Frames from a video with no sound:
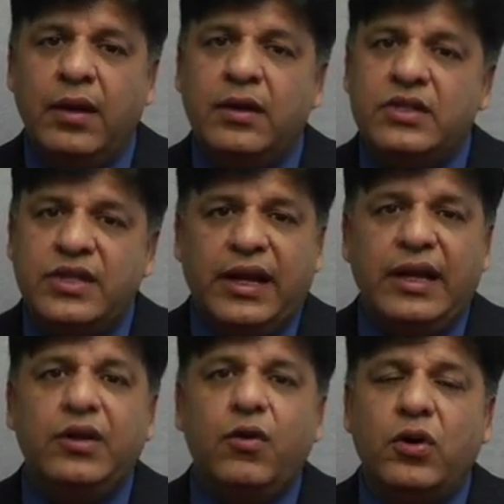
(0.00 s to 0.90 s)

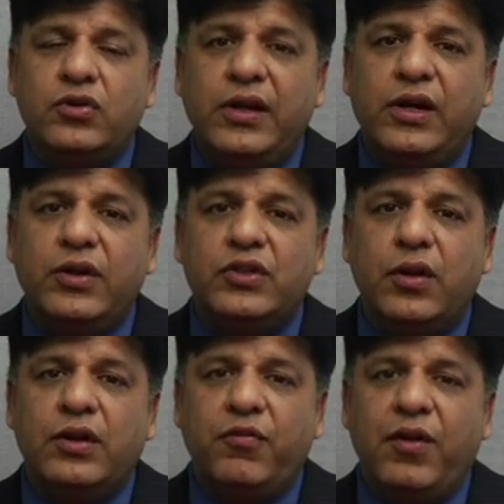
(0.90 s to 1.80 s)
Secondly, you also need to ensure
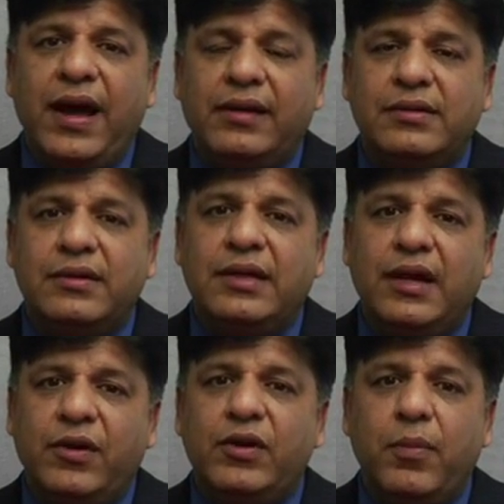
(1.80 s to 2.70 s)
the fact that
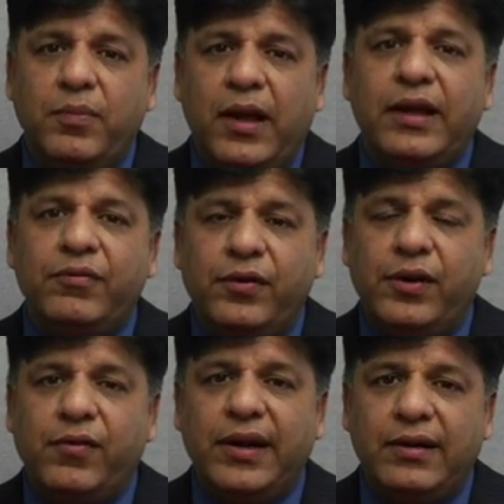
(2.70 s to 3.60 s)
when you're applying for your
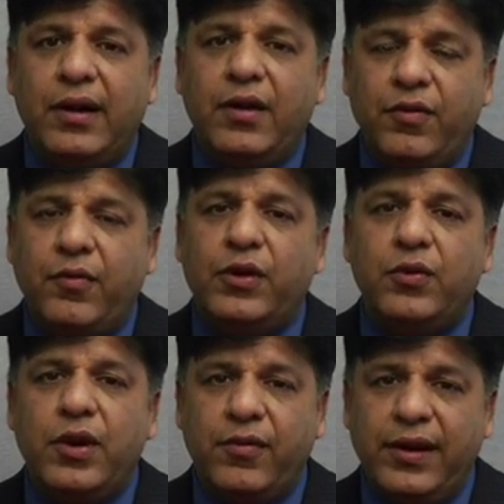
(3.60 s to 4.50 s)
green card, if you have a
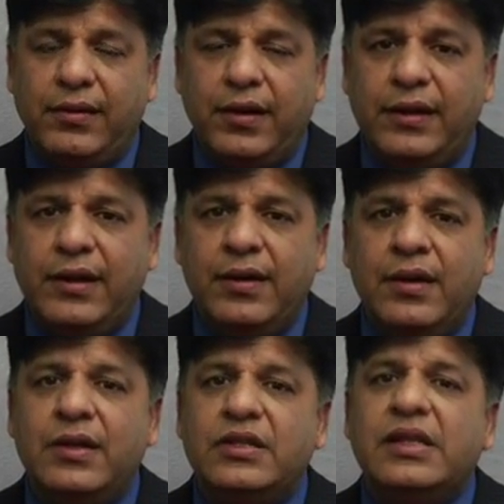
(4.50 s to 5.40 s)
2-year green card,
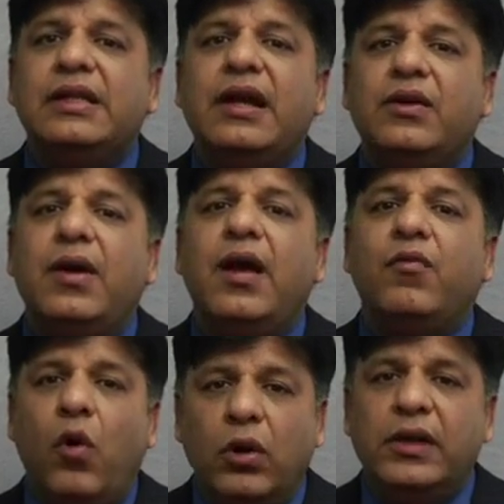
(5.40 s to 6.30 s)
see that you have
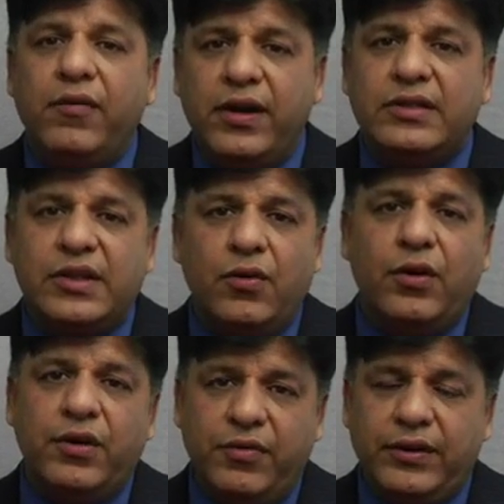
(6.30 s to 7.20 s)
all the evidence in
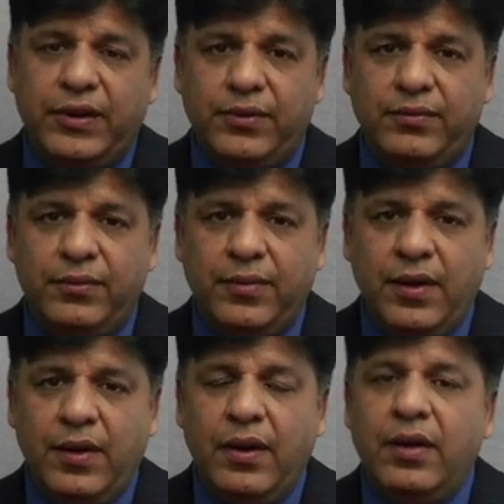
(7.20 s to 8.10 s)
order with you.
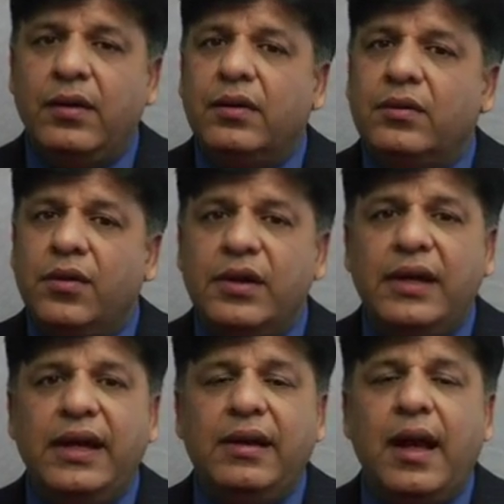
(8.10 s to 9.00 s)

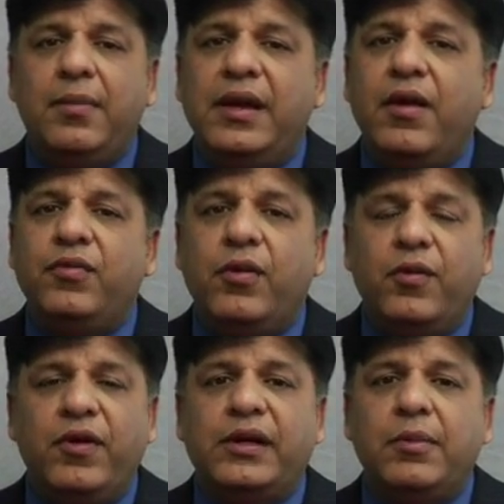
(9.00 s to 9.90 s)
Thirdly, I mean, if you're a
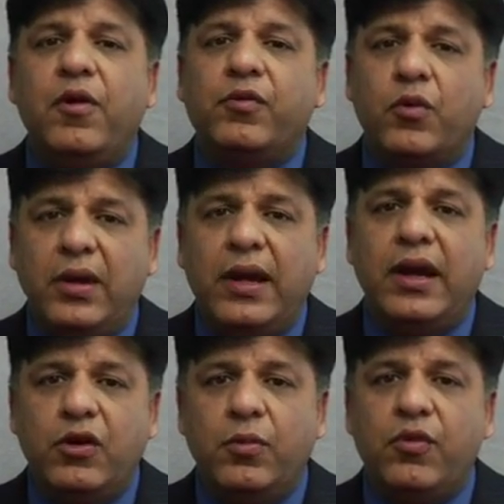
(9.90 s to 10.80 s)
victim of cruel and
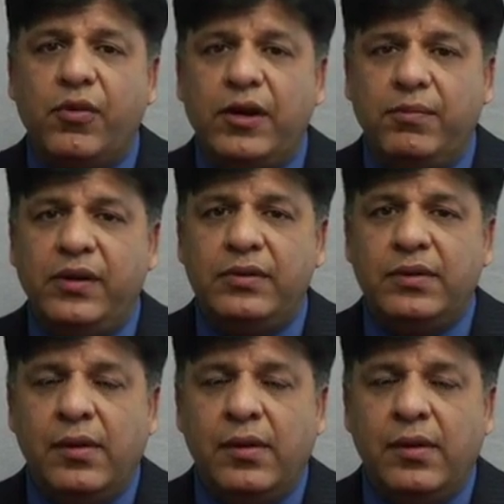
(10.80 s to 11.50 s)
inhuman treatment,